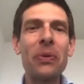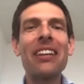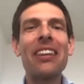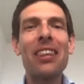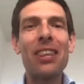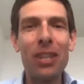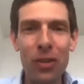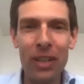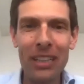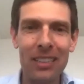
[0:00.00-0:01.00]

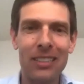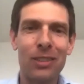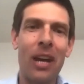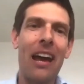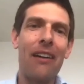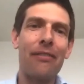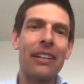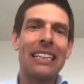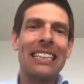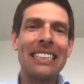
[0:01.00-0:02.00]
thrilled to
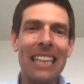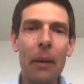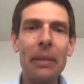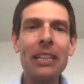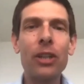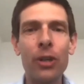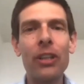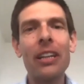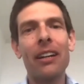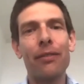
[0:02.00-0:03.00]
have Yamin
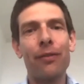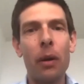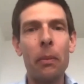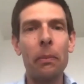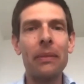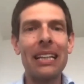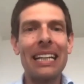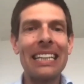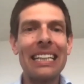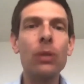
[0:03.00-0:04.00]
Gröninger from
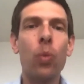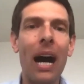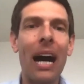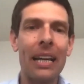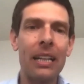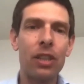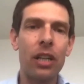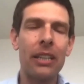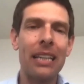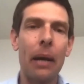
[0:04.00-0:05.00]
EY.
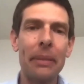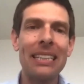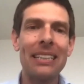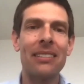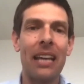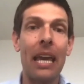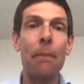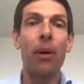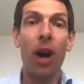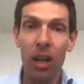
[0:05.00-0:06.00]
Yamin is
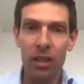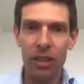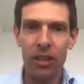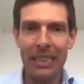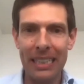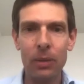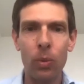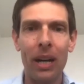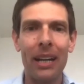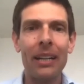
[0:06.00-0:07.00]
a partner at
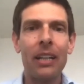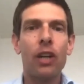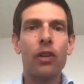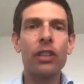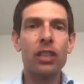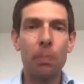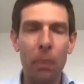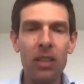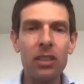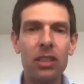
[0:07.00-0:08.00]
EY,
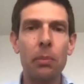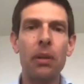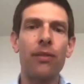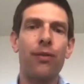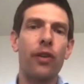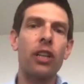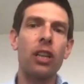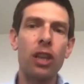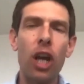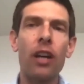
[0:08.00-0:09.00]
responsible for a
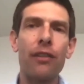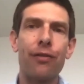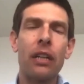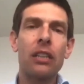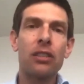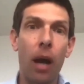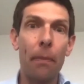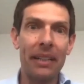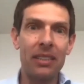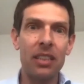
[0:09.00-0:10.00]
lot of
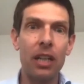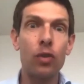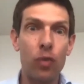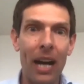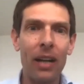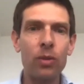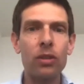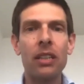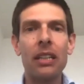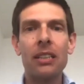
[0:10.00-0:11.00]
topics
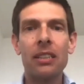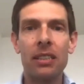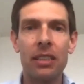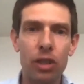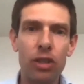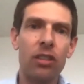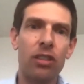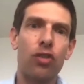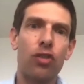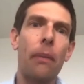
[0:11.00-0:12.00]
around digital
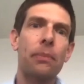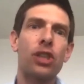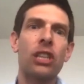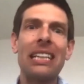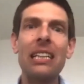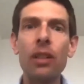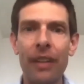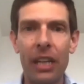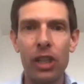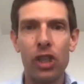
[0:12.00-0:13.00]
disruption,
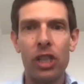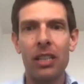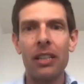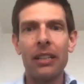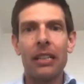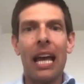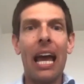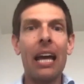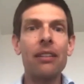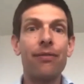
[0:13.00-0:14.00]
innovation,
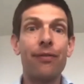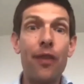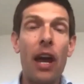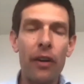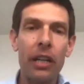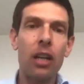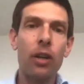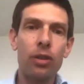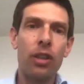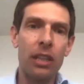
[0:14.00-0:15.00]
and very
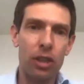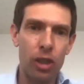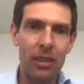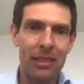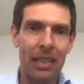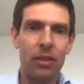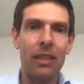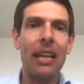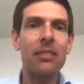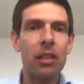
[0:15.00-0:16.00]
close to the insurance sector.
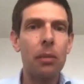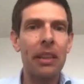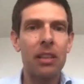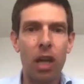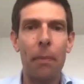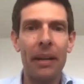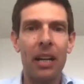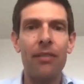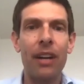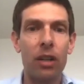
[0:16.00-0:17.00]
And that's going to be the topic
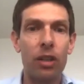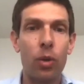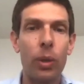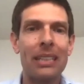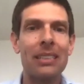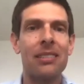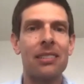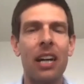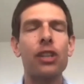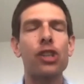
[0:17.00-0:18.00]
of our quick
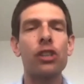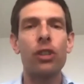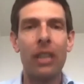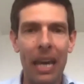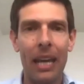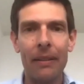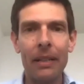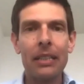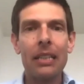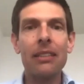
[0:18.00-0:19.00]
discussion today,
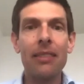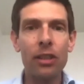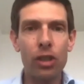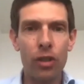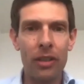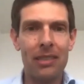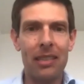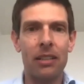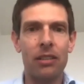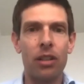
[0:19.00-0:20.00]
is the insurance
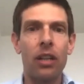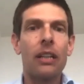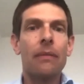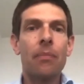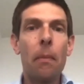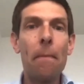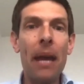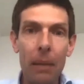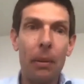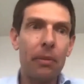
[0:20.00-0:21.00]
sector.
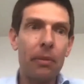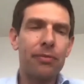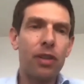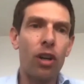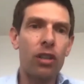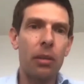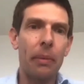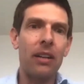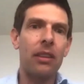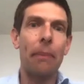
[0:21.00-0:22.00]
Many people have talked
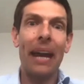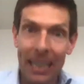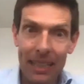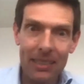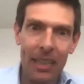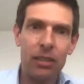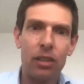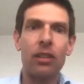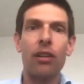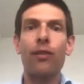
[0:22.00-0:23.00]
about the banking
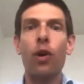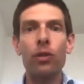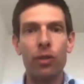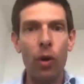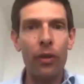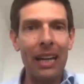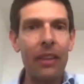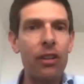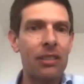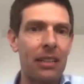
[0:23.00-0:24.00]
sector and, of course, all the
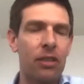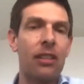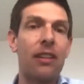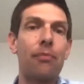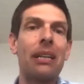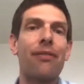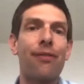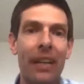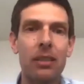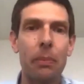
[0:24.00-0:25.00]
other sectors that have been
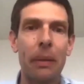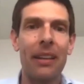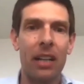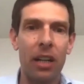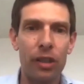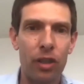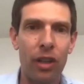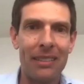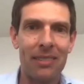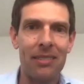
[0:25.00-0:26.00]
affected by the current
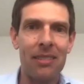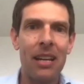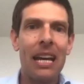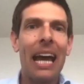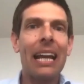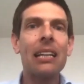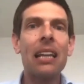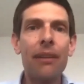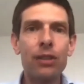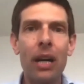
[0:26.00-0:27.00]
crisis. And I'd
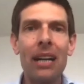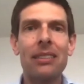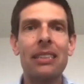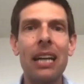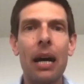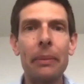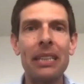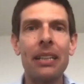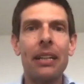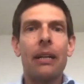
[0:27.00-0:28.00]
love to ask
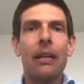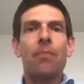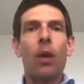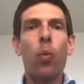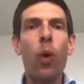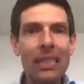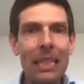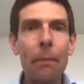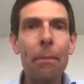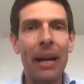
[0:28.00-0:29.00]
Yamin, what
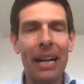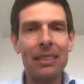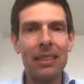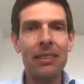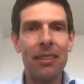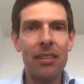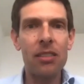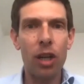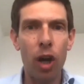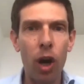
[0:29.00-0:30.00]
impact has
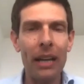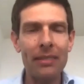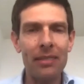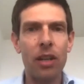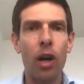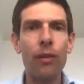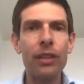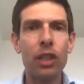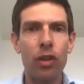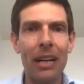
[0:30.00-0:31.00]
this
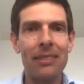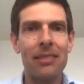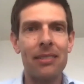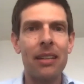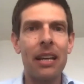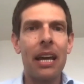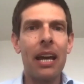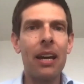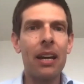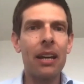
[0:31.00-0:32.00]
COVID crisis
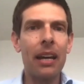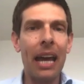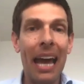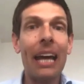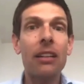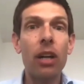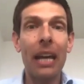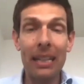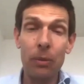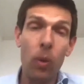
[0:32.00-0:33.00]
had,
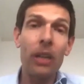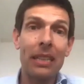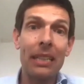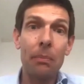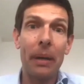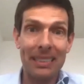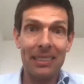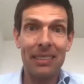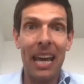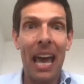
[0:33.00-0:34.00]
and what impact
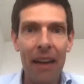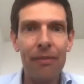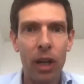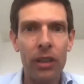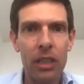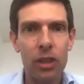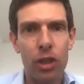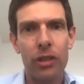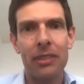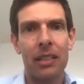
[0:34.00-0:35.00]
is it having on the
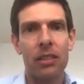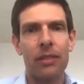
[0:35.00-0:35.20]
insurance sector?